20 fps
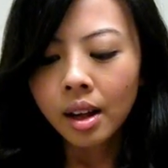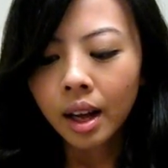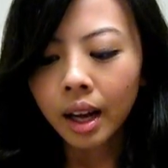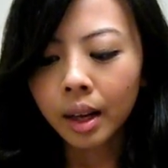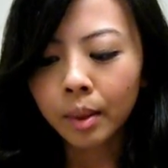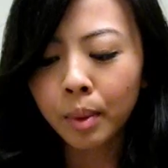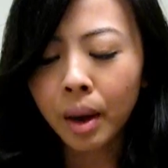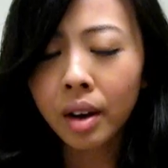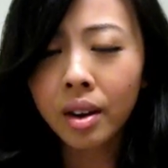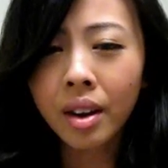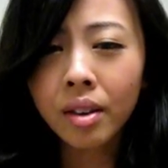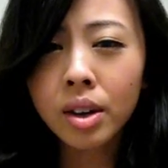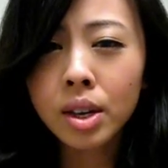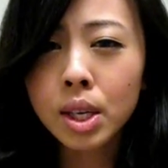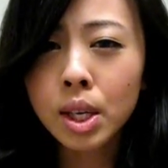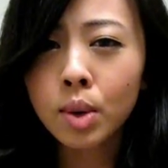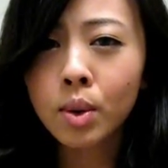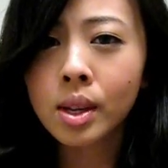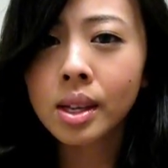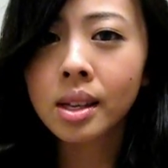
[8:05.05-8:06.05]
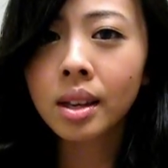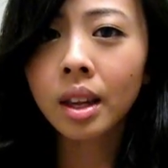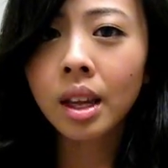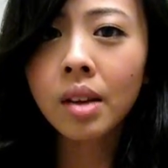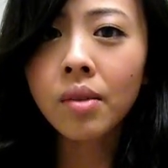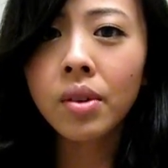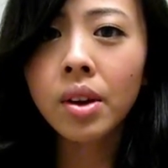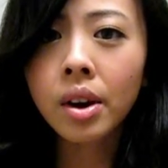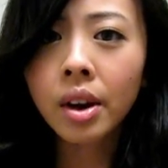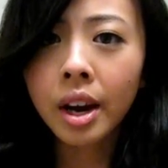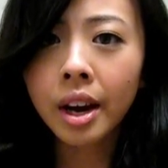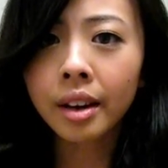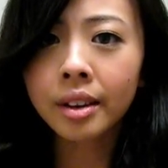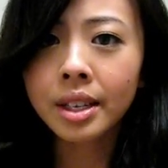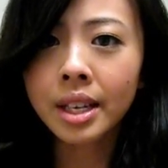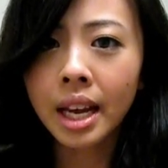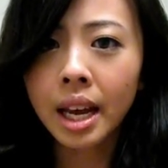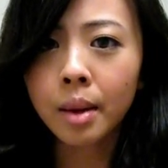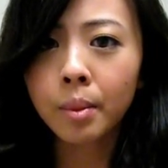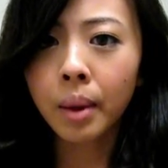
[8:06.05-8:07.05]
All you have to do is leave your
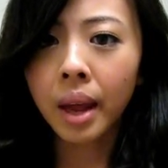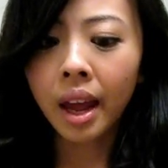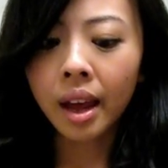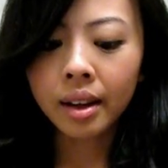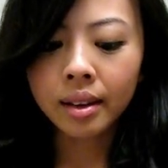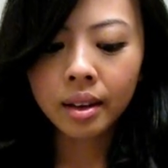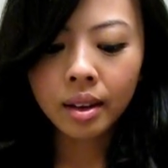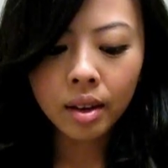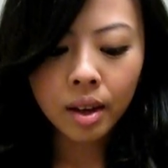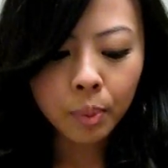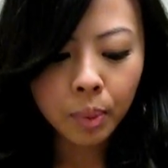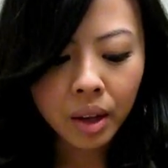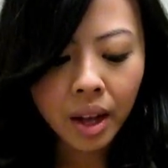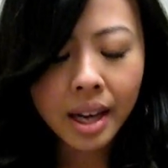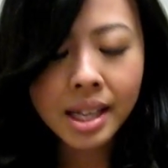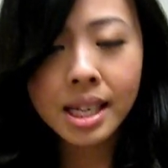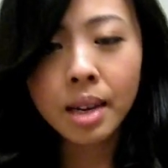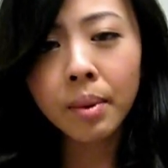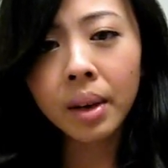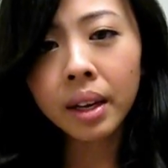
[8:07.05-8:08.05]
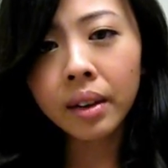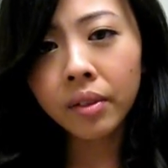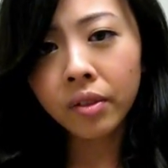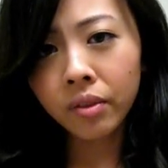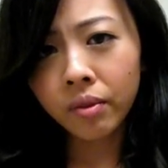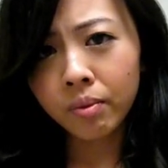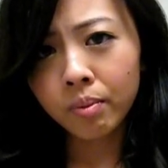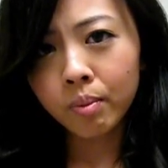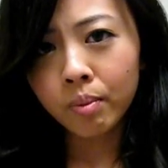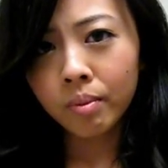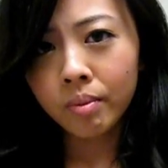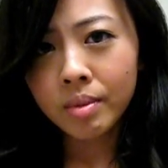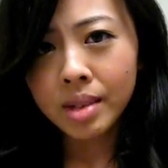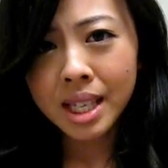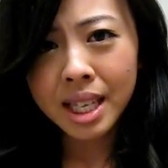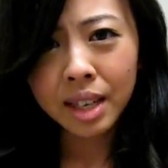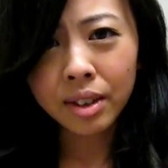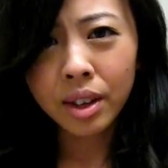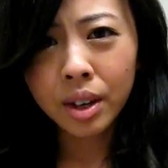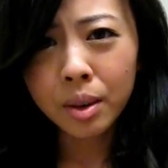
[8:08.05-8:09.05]
hair damp and apply some kind of
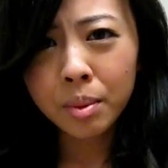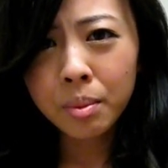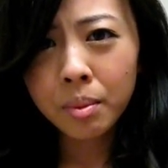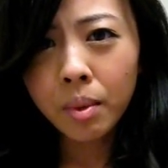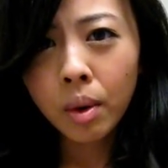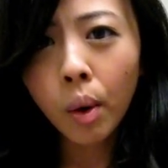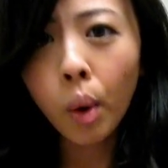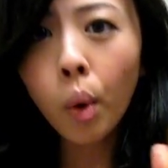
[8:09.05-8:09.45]
serum,